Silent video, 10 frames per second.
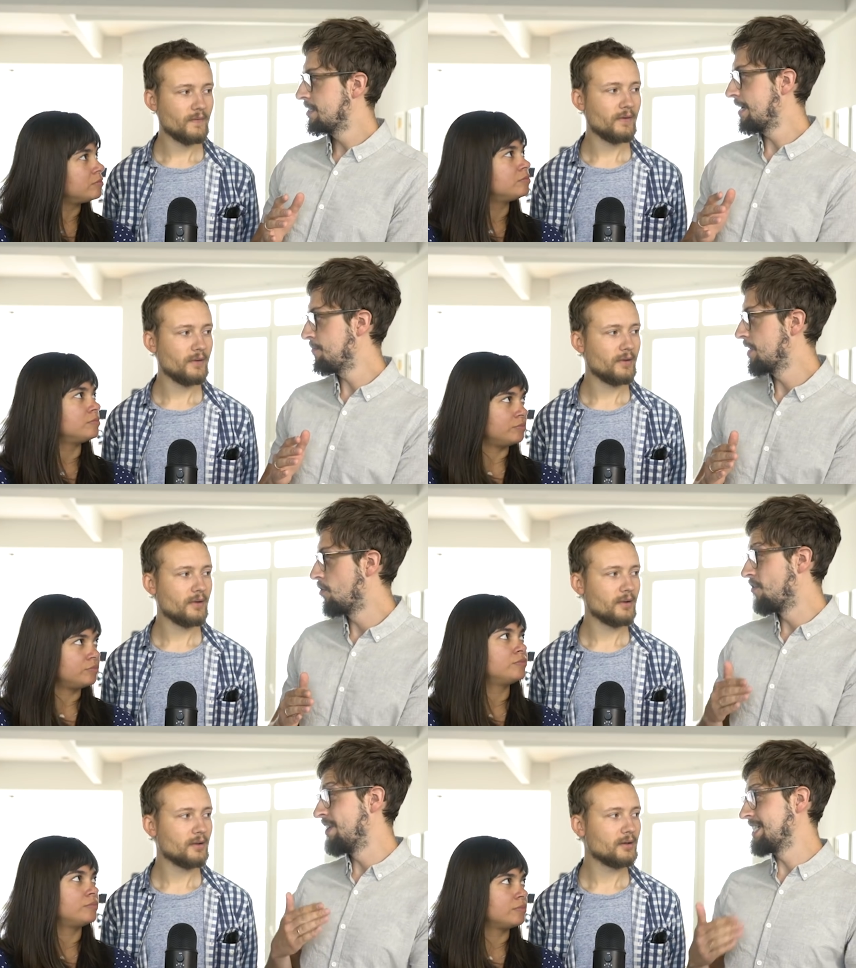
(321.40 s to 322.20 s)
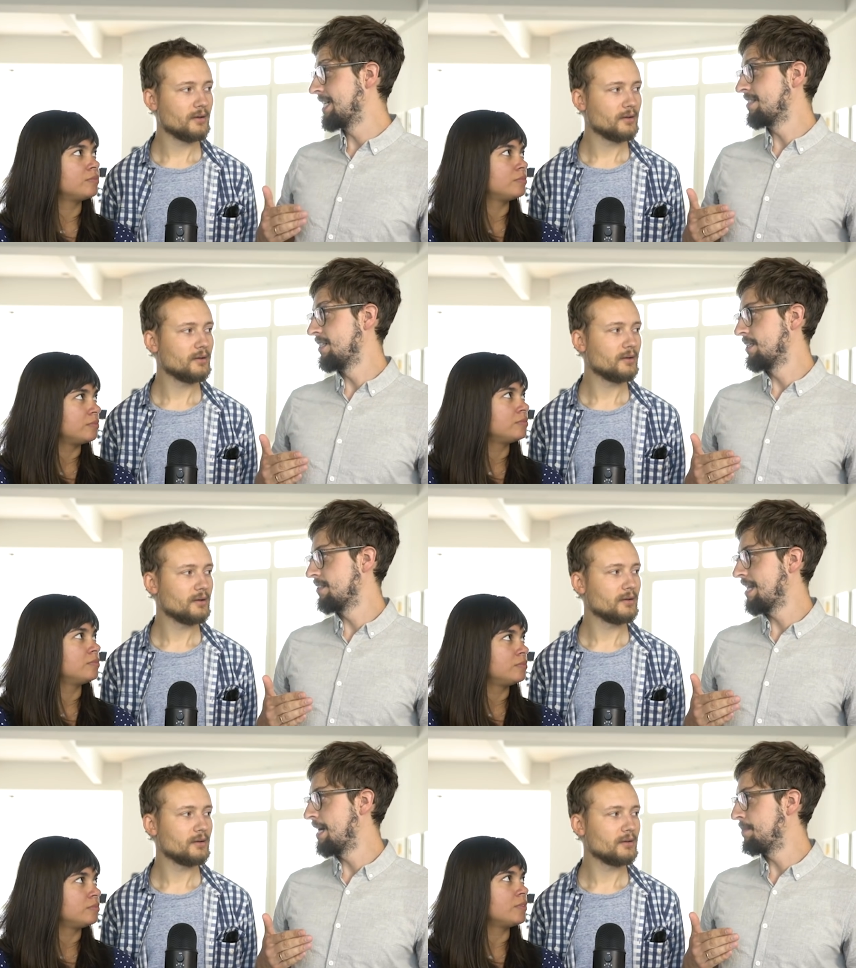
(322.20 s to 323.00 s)
Speaker 1: definitely already gets another
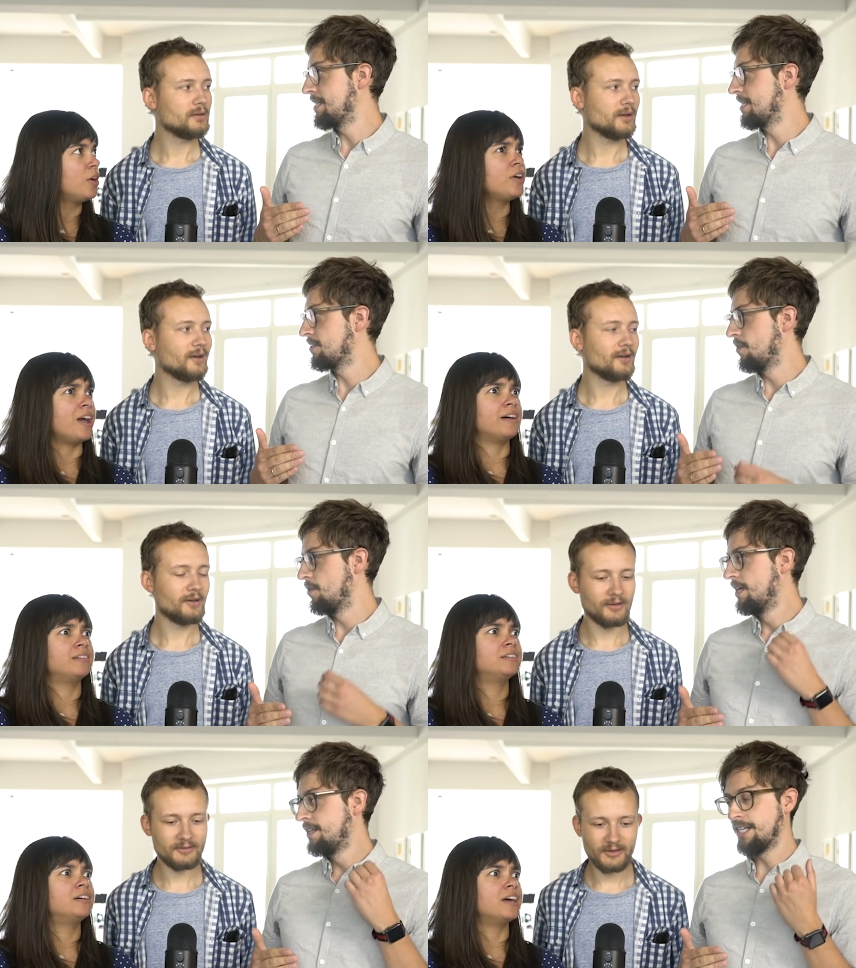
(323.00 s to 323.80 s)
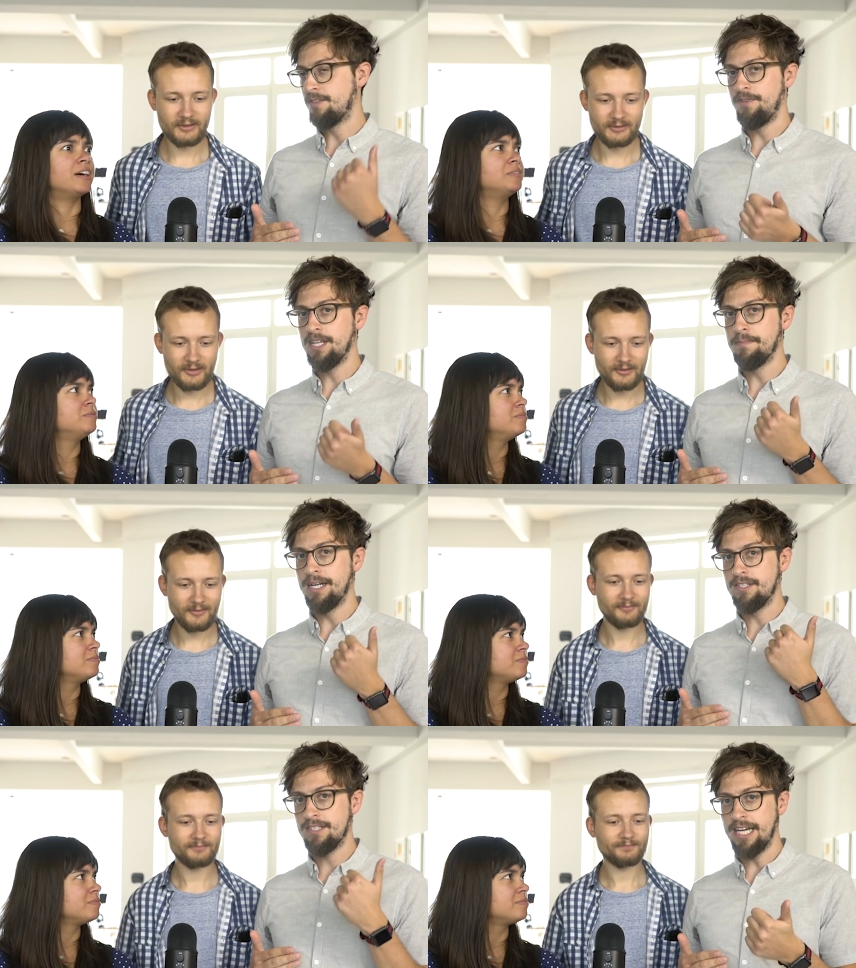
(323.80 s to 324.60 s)
slap. Oh, yeah. So oh, that's yeah.
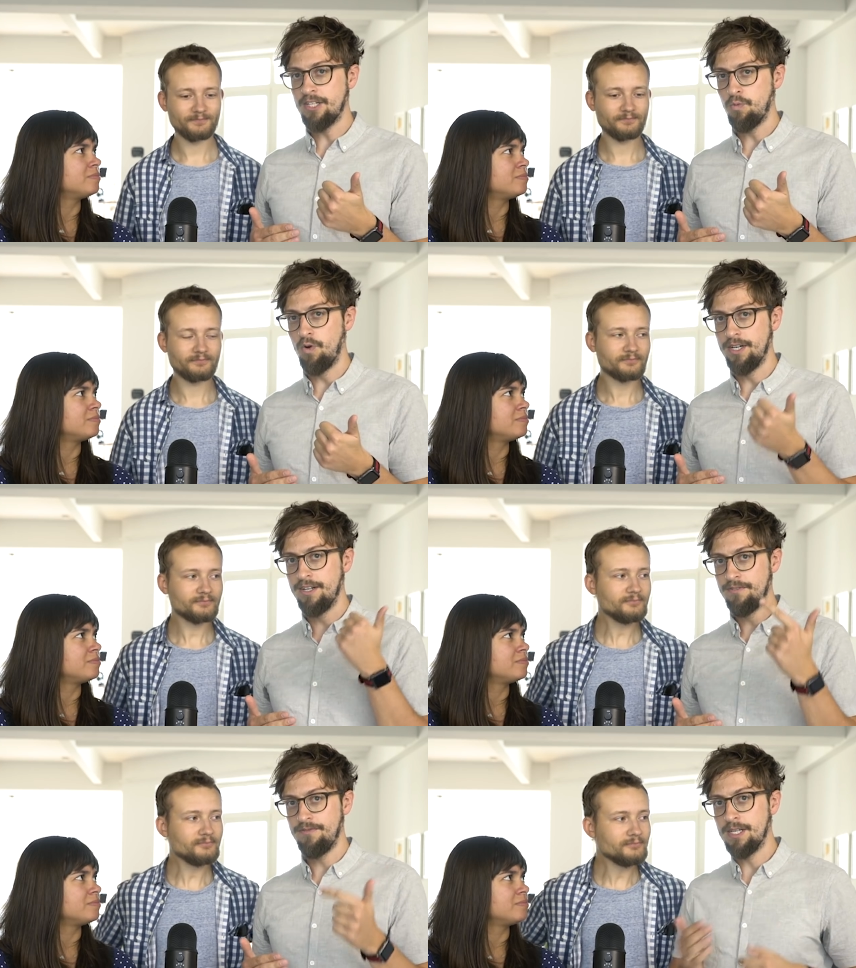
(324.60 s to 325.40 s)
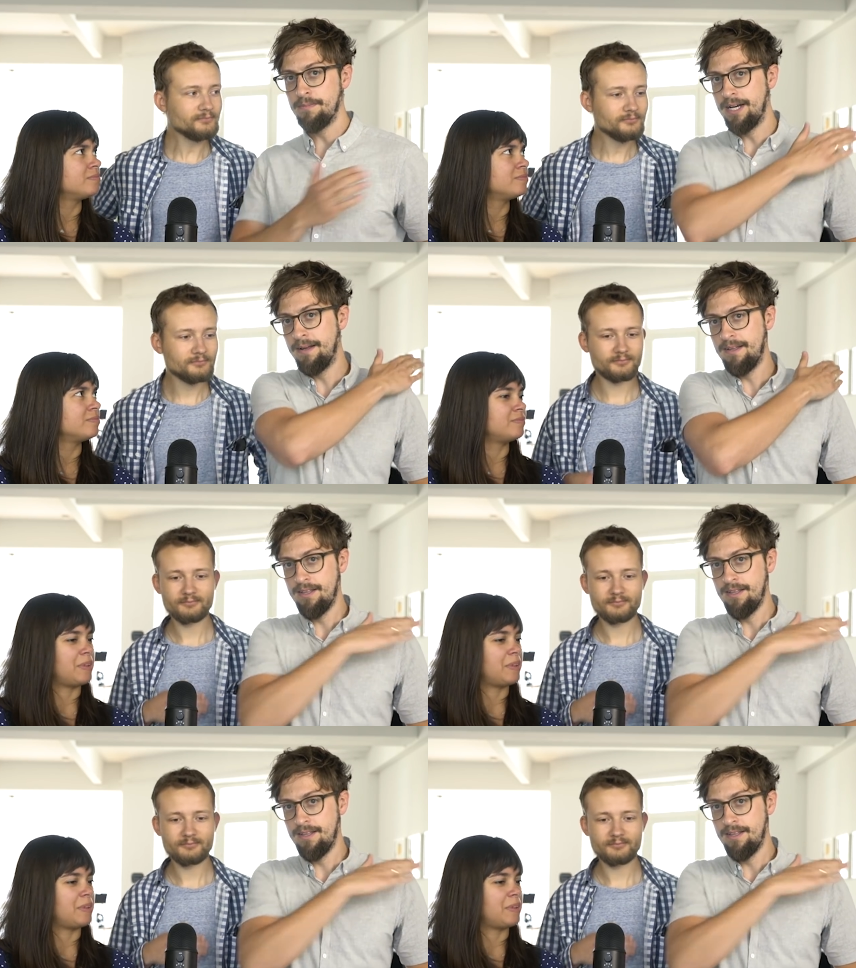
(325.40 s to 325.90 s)
Figma, Sketch One, Figma.